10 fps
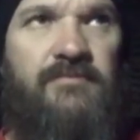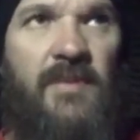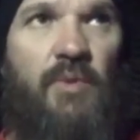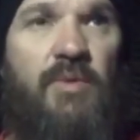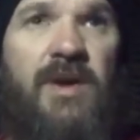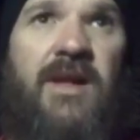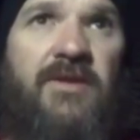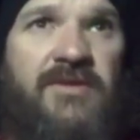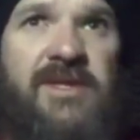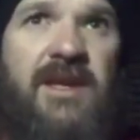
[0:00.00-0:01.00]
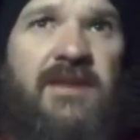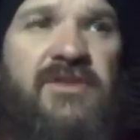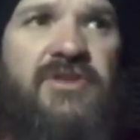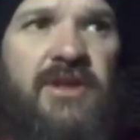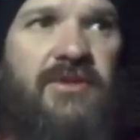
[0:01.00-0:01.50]
We're probably going to stay in
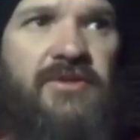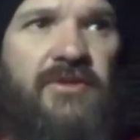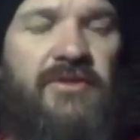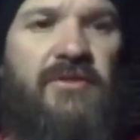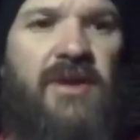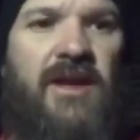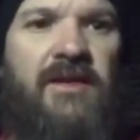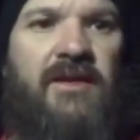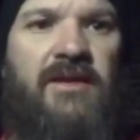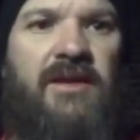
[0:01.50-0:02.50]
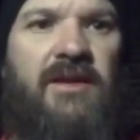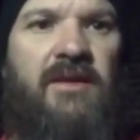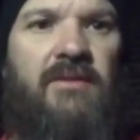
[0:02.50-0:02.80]
this shelter throughout the end of the